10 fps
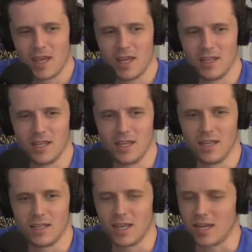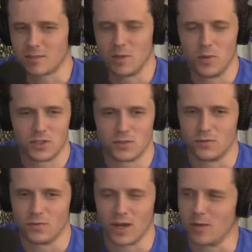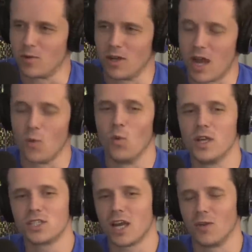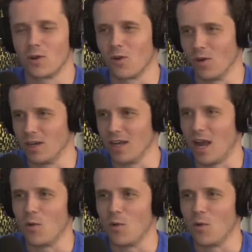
And then he asked me a bunch of random questions. I wish I had recorded it.